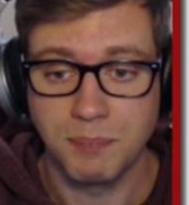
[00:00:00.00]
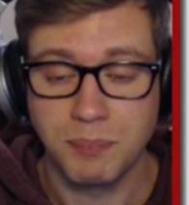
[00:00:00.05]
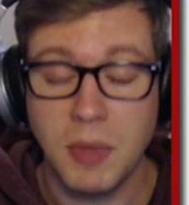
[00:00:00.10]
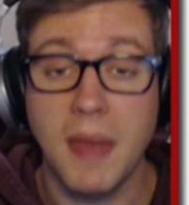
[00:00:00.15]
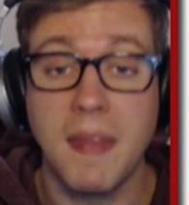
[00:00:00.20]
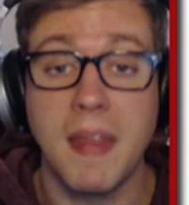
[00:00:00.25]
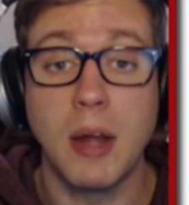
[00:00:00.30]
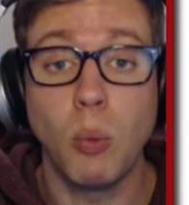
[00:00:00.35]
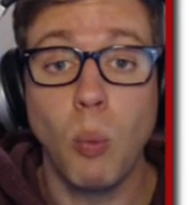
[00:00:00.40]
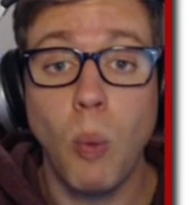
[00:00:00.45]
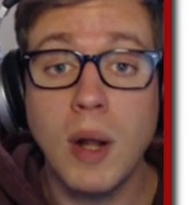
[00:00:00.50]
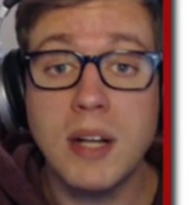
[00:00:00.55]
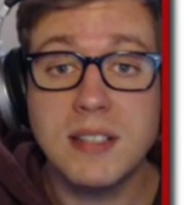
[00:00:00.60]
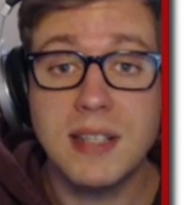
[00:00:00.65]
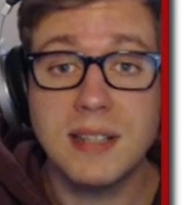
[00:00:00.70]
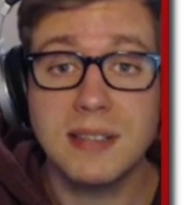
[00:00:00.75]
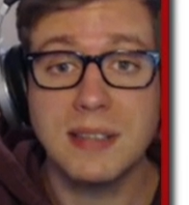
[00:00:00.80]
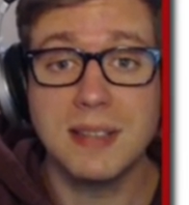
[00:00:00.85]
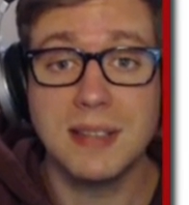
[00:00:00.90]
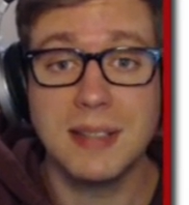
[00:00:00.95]
And then once
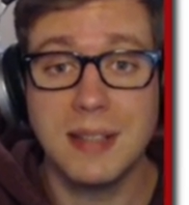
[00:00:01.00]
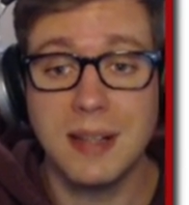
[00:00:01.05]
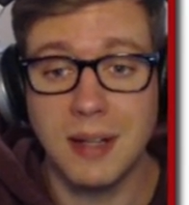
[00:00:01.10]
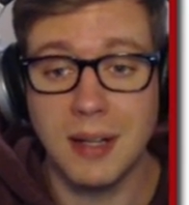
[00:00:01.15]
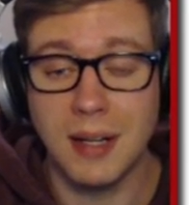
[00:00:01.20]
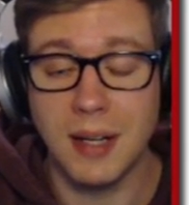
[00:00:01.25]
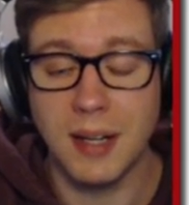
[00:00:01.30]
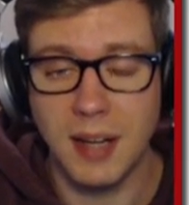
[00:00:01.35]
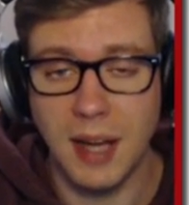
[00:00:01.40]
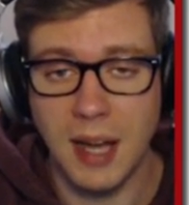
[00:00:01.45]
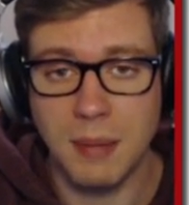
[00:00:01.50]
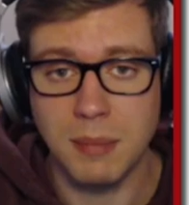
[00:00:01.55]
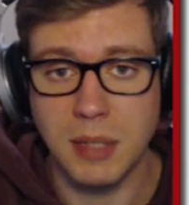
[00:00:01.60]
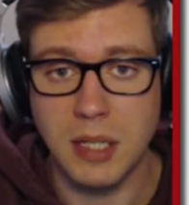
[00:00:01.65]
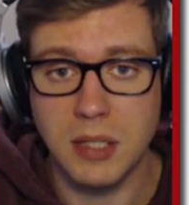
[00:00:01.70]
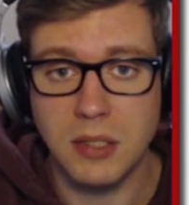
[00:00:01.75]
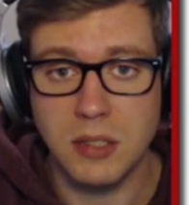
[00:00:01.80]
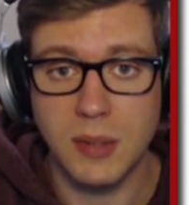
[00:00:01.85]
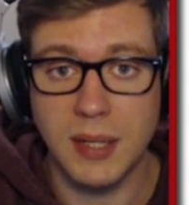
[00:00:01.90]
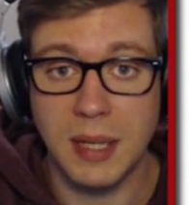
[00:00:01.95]
this is done, I'm going to
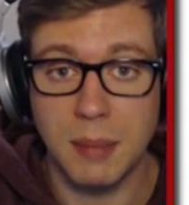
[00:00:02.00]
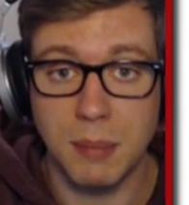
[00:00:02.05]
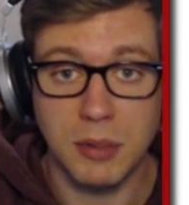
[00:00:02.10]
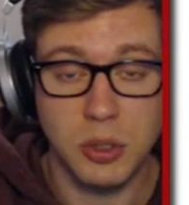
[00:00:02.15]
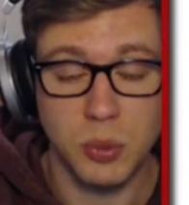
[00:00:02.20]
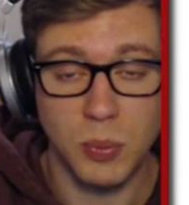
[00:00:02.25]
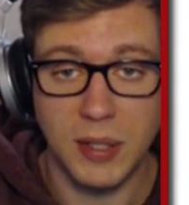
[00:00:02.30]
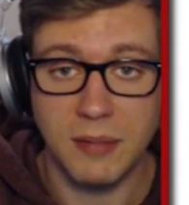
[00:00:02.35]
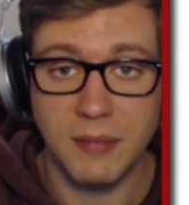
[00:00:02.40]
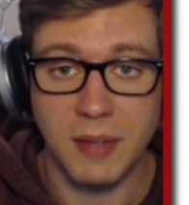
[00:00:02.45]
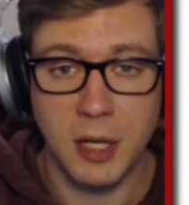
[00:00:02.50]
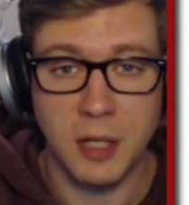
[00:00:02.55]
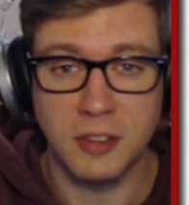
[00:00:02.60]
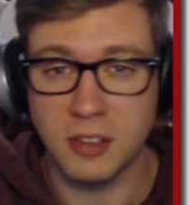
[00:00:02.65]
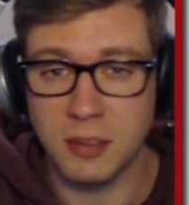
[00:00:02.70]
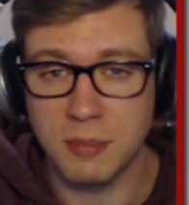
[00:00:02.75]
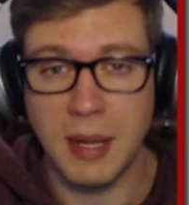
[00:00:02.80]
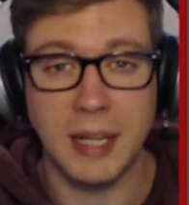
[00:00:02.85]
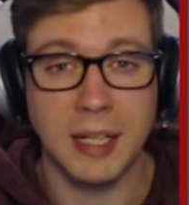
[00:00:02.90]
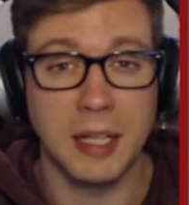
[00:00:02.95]
do it in between videos, because
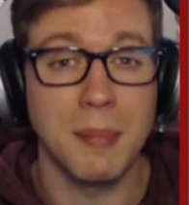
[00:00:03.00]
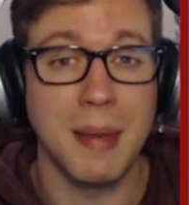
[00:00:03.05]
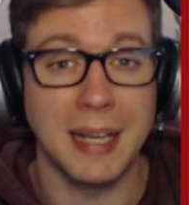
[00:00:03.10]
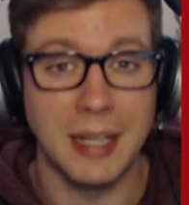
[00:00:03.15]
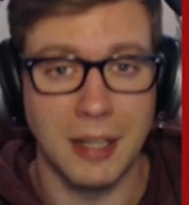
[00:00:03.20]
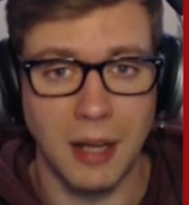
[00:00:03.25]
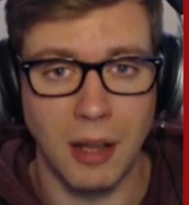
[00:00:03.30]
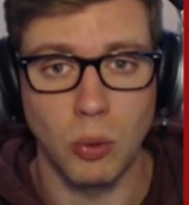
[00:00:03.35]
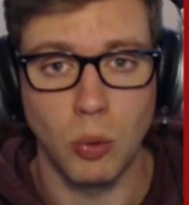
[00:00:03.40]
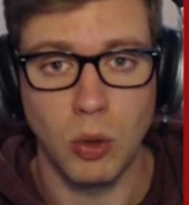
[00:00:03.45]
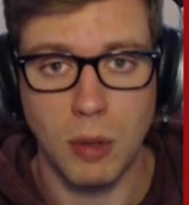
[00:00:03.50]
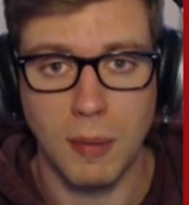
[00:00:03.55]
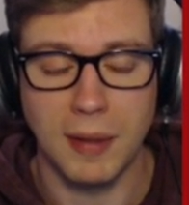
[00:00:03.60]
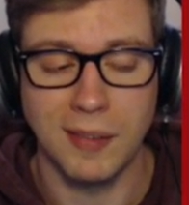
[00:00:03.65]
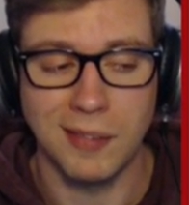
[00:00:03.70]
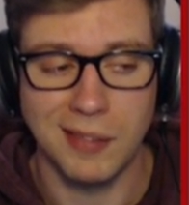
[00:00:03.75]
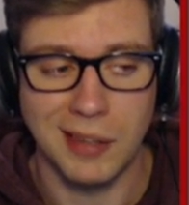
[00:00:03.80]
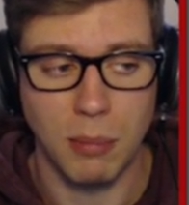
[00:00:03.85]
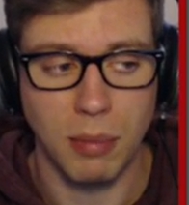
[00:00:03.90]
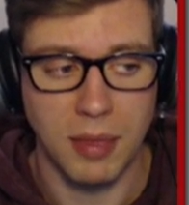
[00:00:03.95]
I'm not going to make another one about the
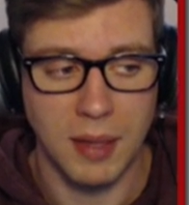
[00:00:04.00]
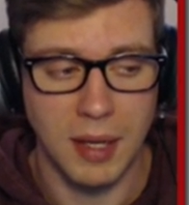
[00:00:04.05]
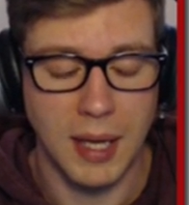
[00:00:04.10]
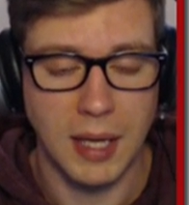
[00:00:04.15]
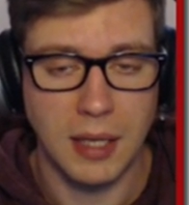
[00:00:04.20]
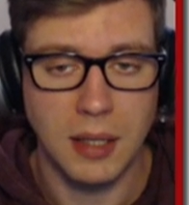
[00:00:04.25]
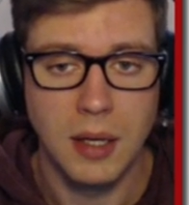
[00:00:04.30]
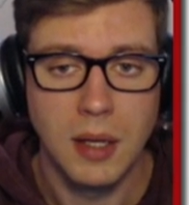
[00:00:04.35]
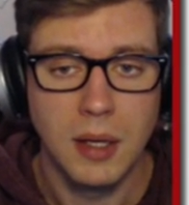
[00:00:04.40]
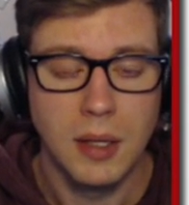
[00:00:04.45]
same thing.